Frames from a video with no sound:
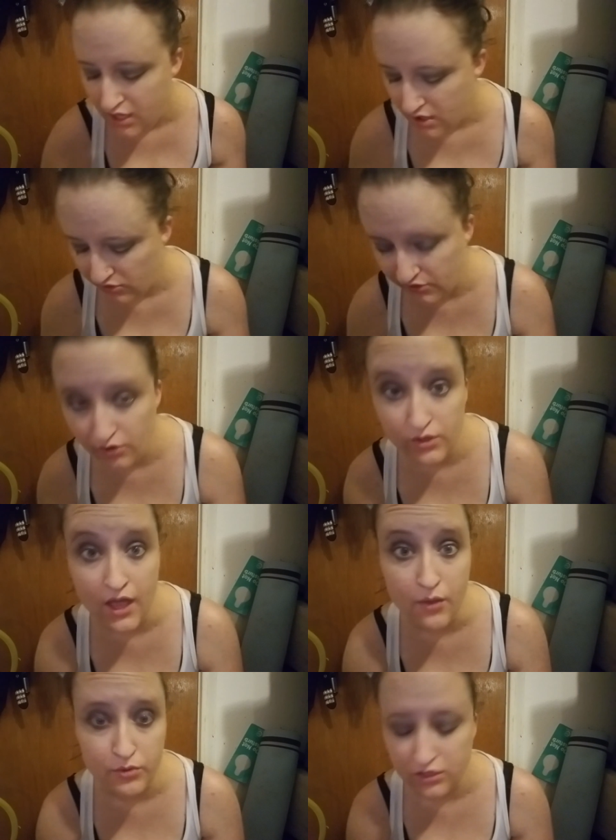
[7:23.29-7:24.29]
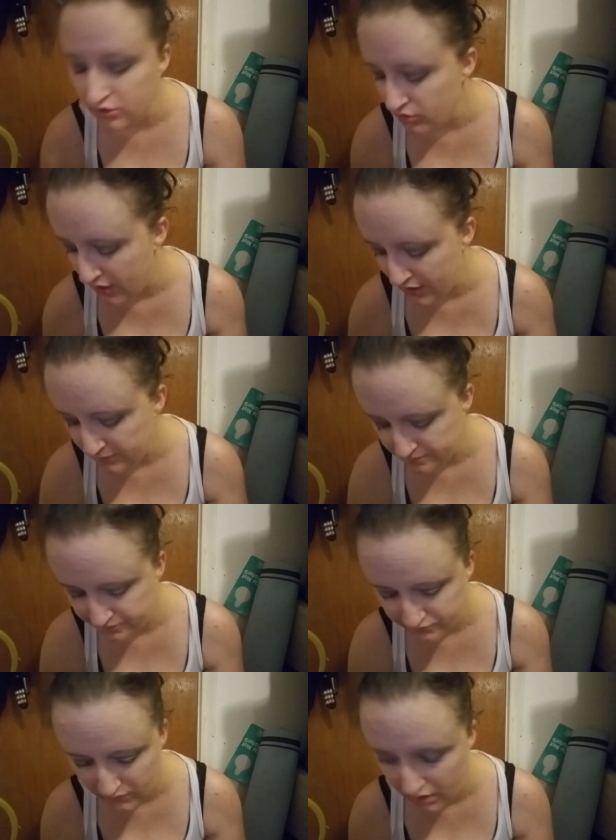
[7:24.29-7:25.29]
So yeah, we're going to do that.
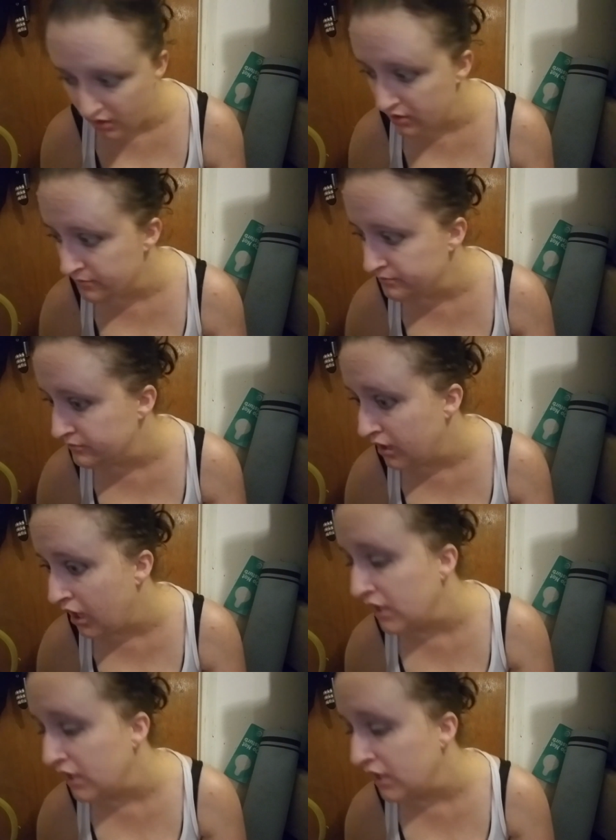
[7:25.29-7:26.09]
I